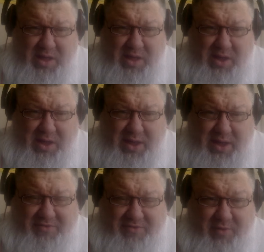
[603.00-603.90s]
Yeah,
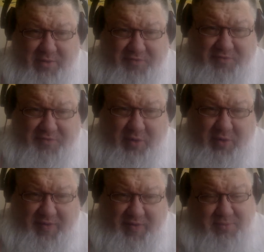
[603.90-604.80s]
2 years ago. So
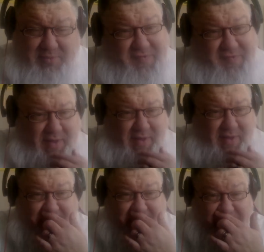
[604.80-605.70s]
that was
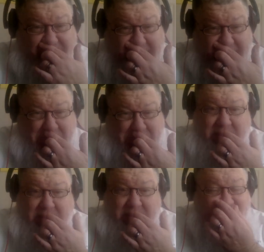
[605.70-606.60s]
unfortunate. But
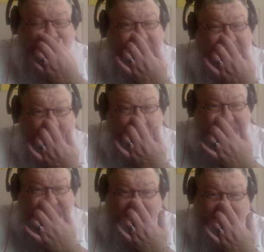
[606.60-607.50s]
she was a wonderful
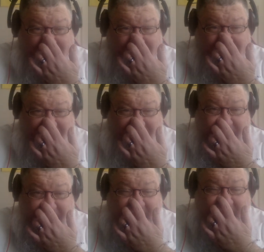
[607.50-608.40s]
actress,
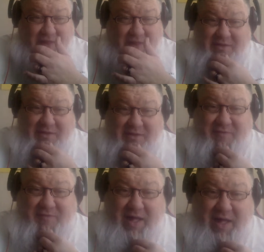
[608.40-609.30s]
did a lot of
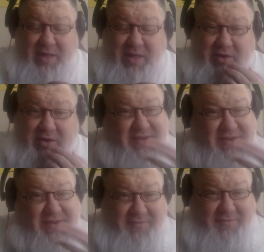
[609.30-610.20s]
great
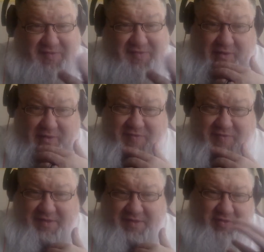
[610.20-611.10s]
TV series, like I
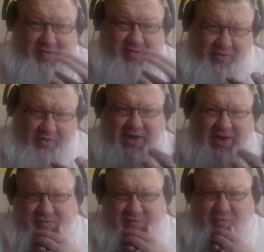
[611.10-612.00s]
said, Star Trek and
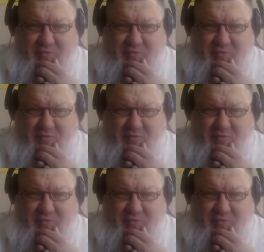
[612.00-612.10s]
so forth.